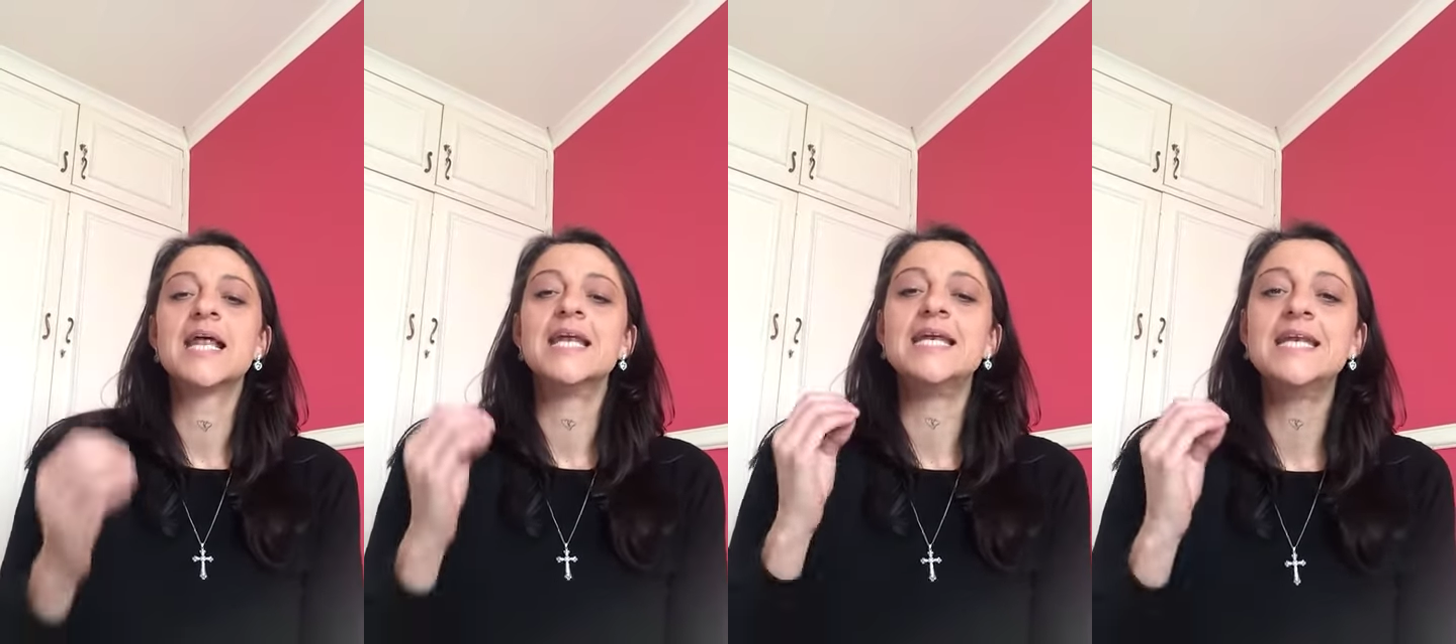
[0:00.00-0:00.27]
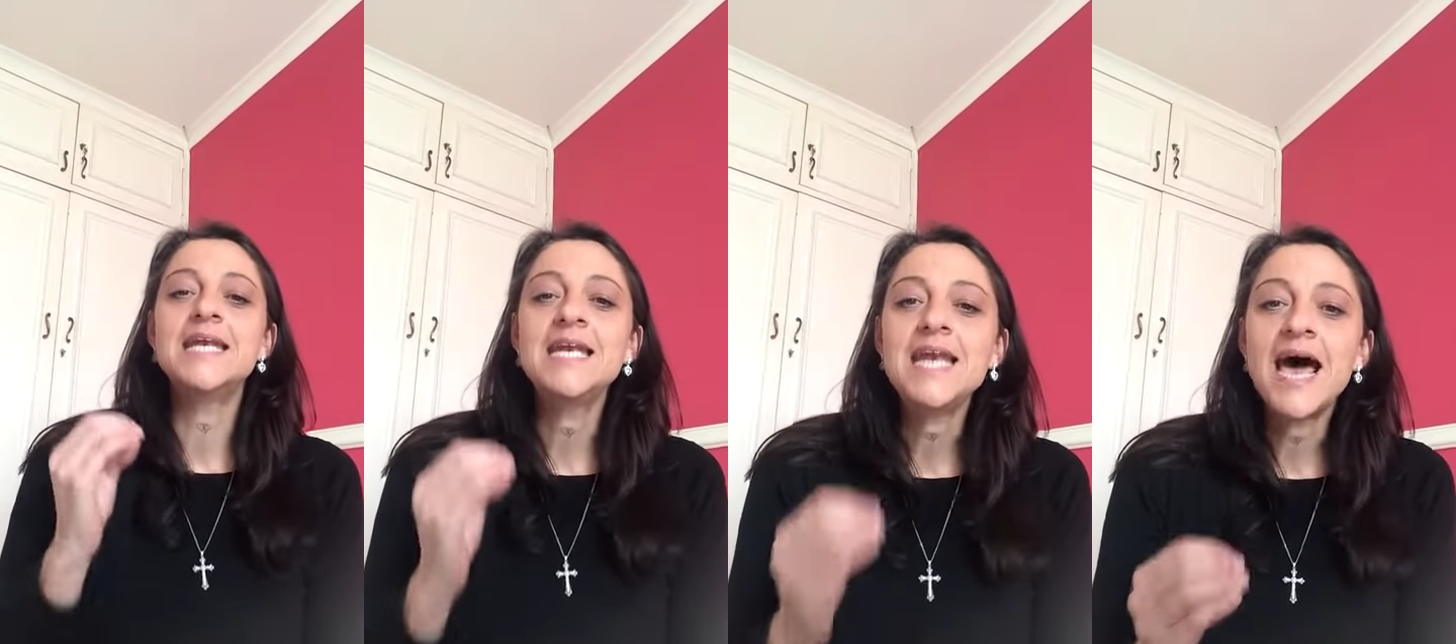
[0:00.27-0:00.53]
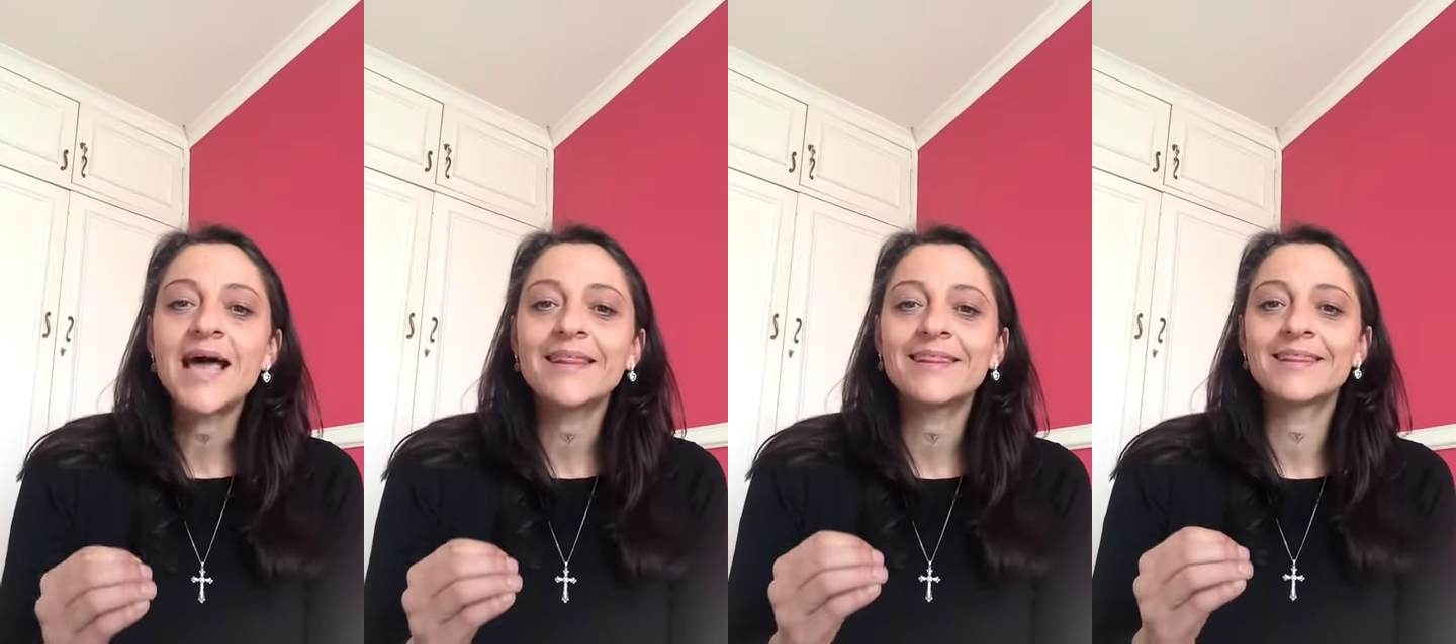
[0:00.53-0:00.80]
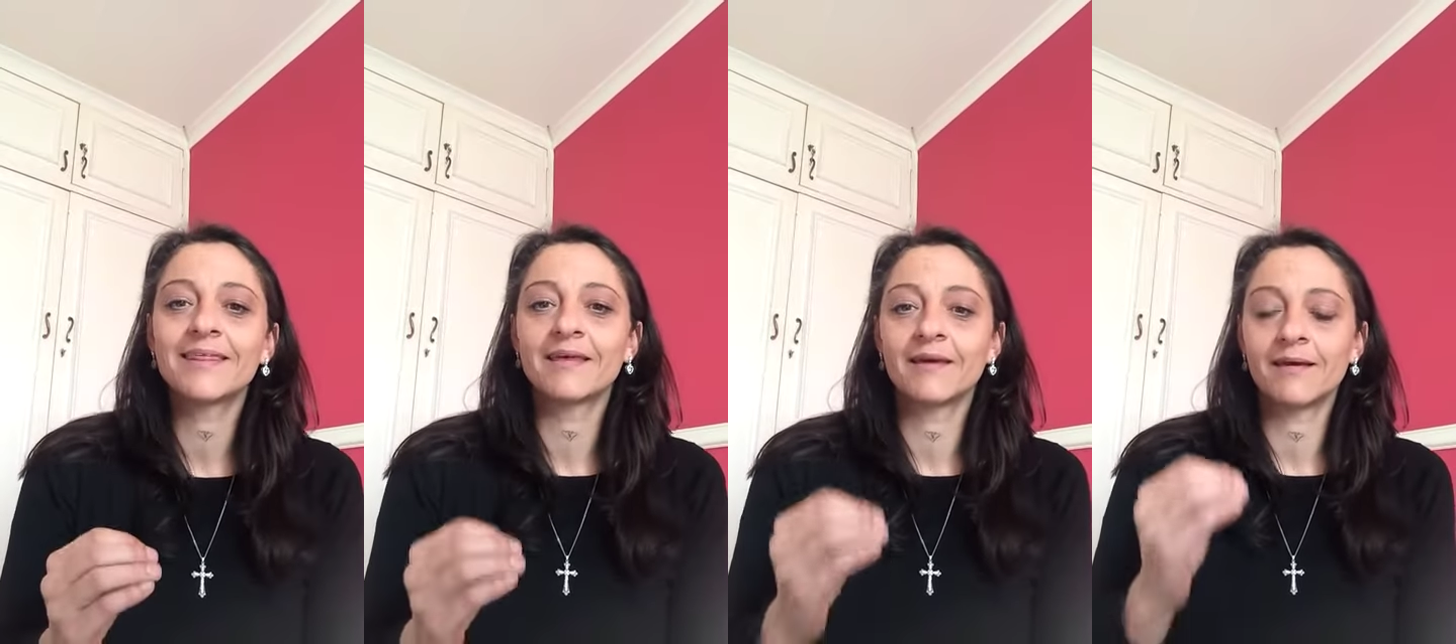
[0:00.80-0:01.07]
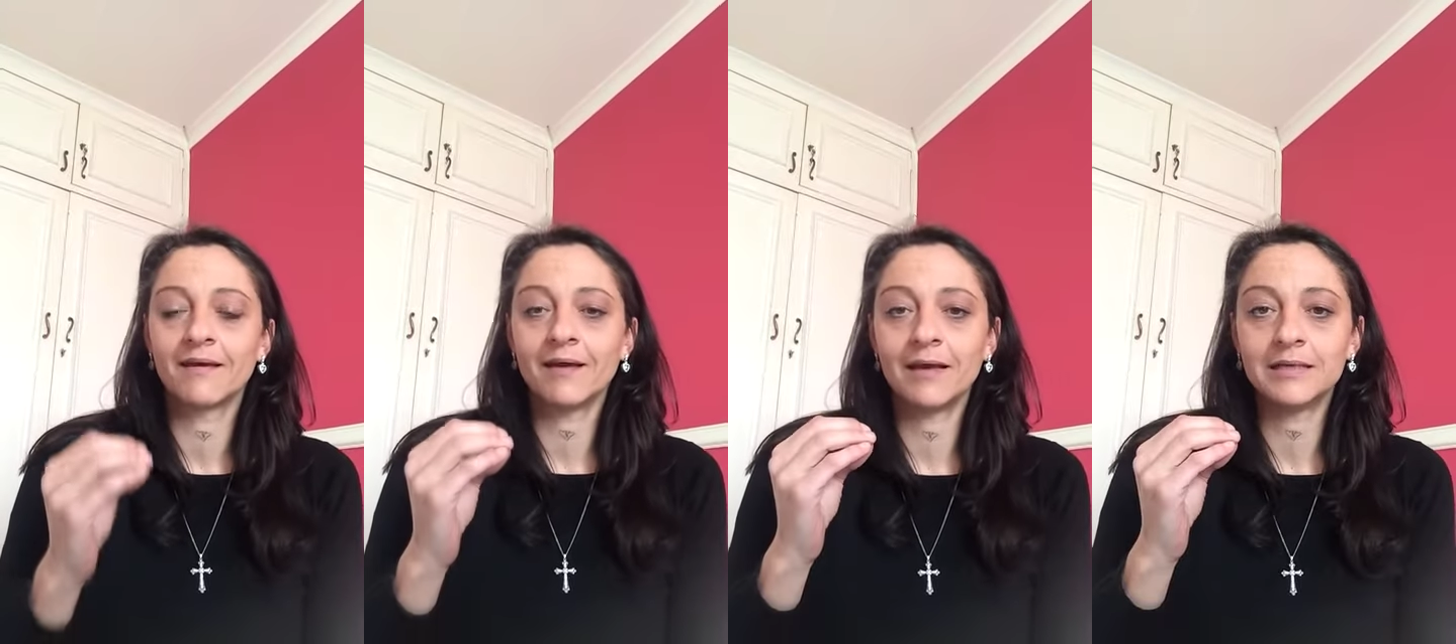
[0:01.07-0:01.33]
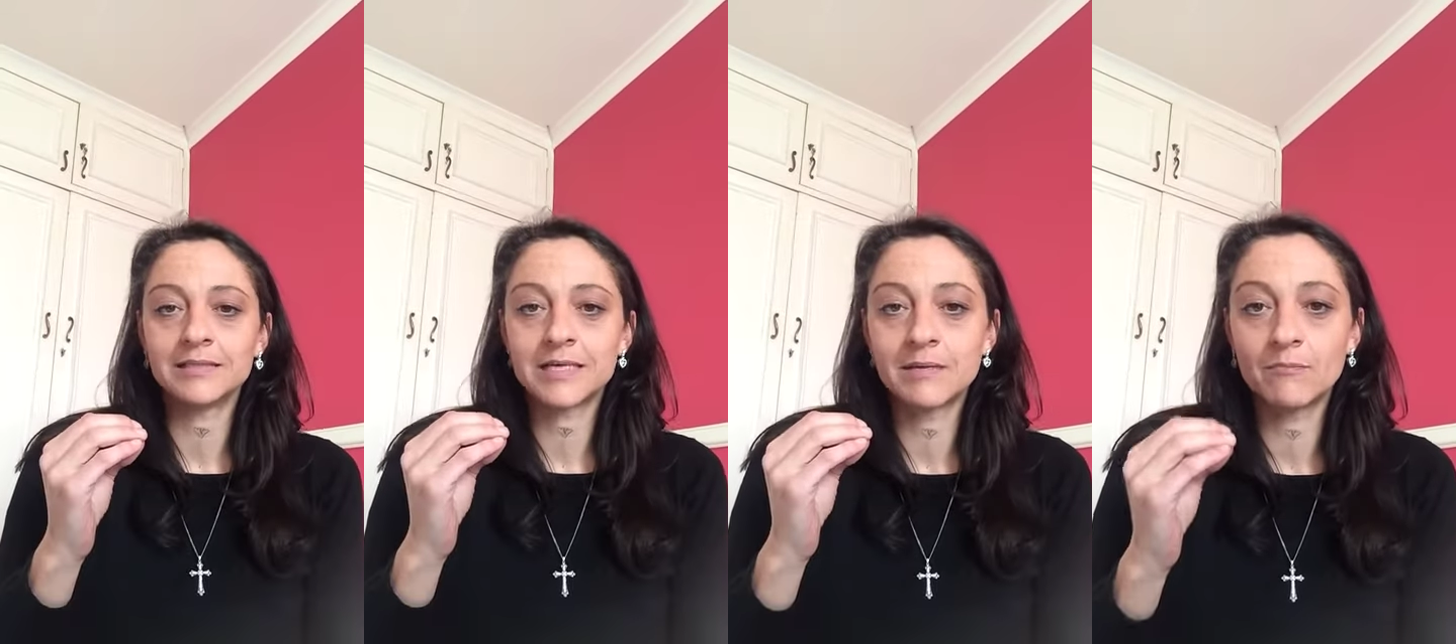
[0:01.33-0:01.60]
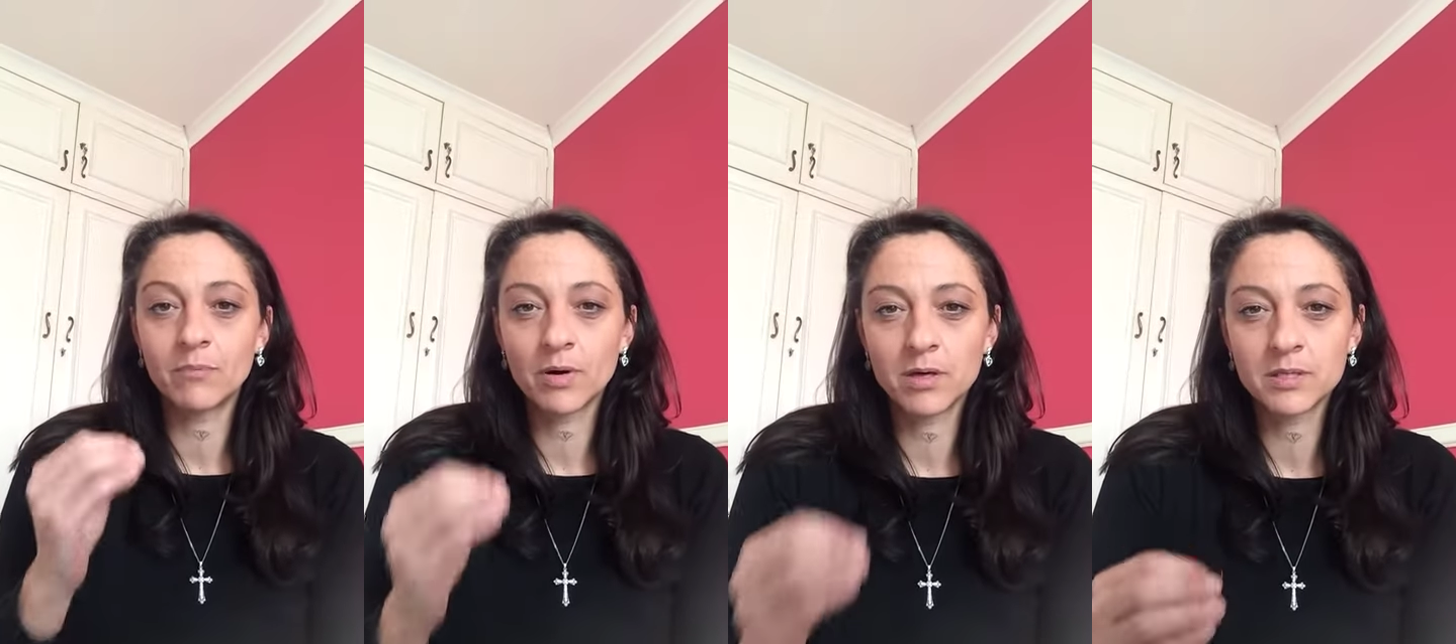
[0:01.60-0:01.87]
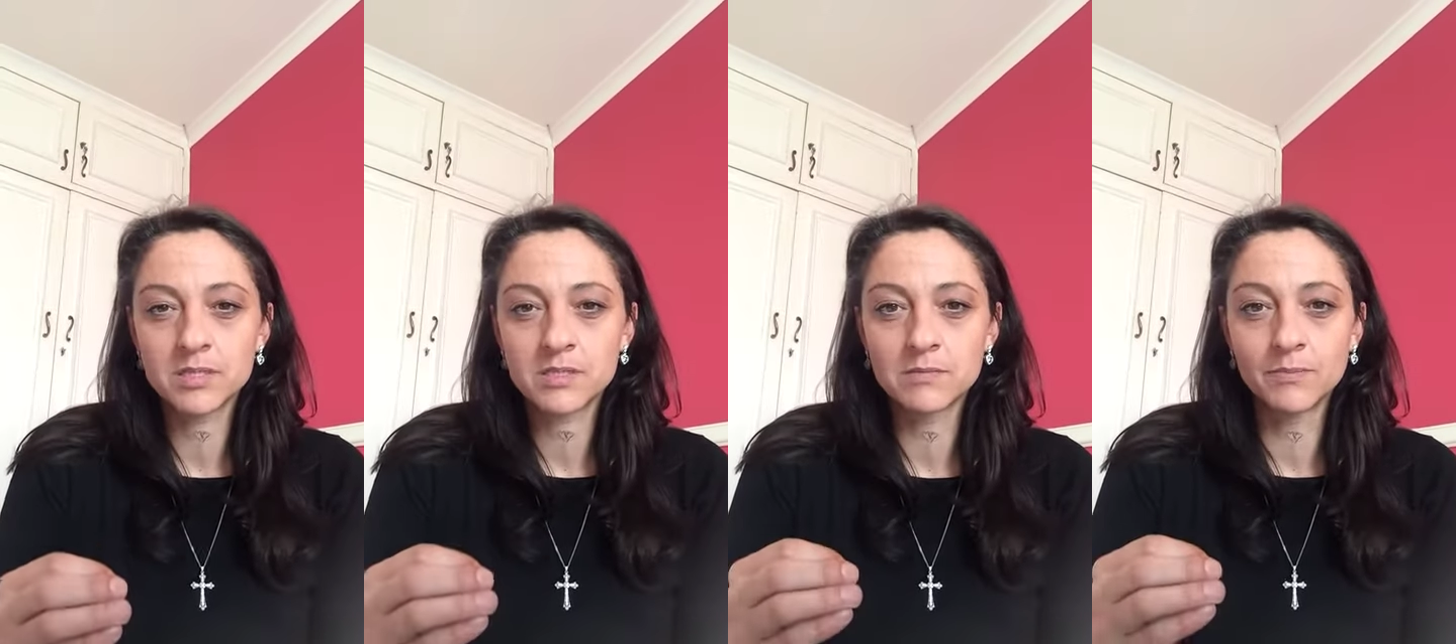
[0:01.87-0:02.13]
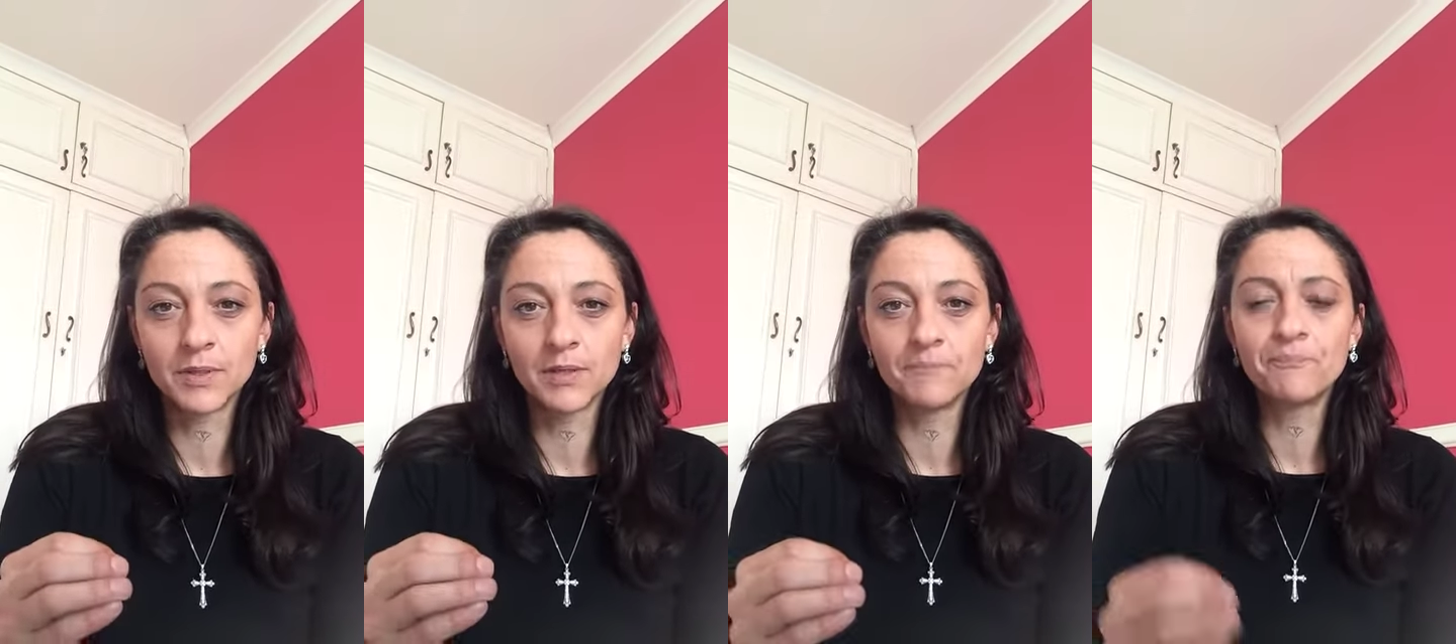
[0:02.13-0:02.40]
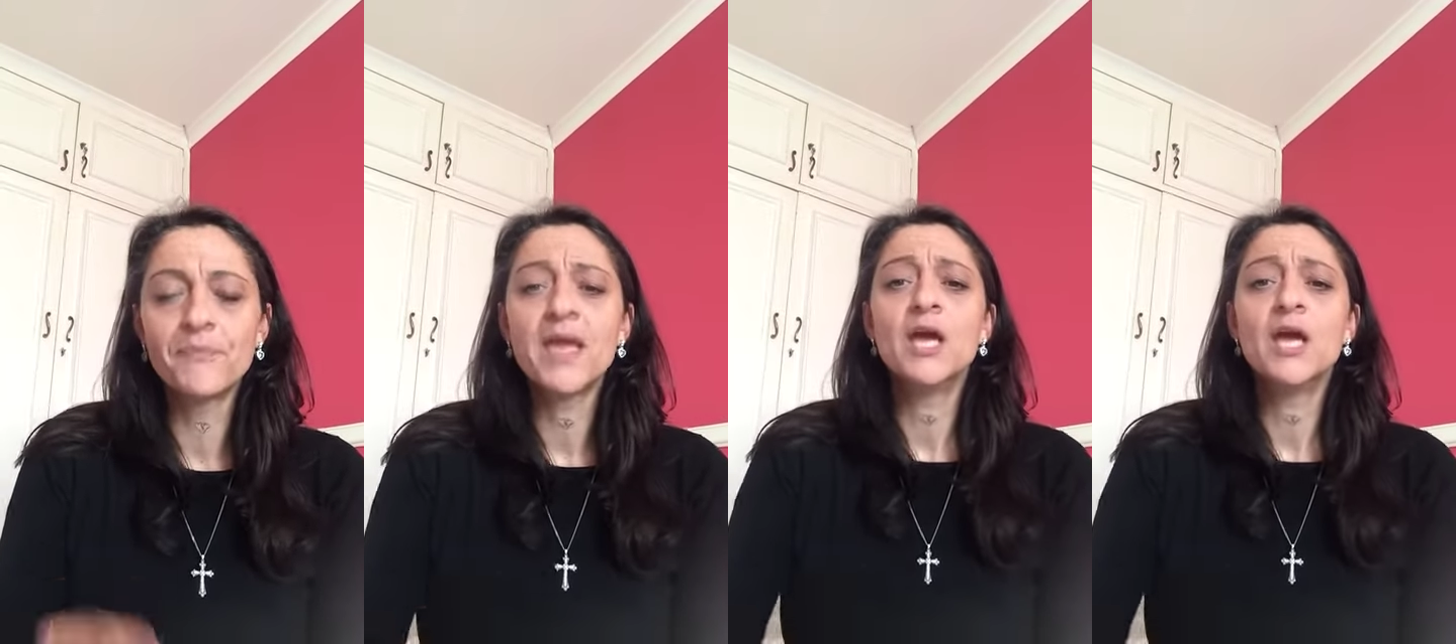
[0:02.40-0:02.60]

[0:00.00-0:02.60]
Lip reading: Nothing is impossible.